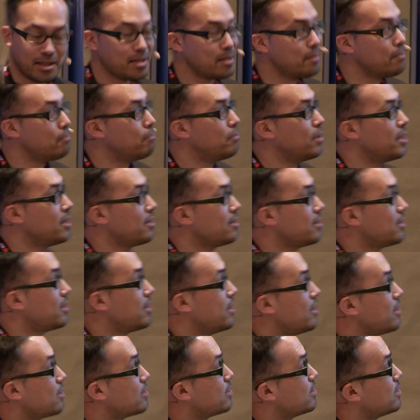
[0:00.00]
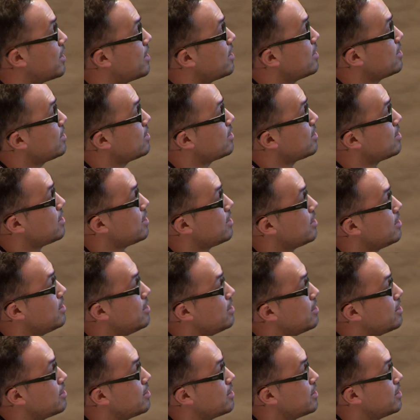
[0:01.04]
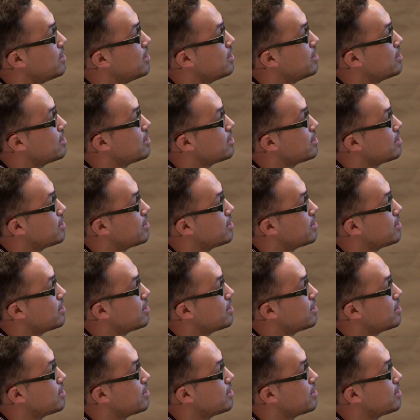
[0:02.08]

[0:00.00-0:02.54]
But the nice thing here is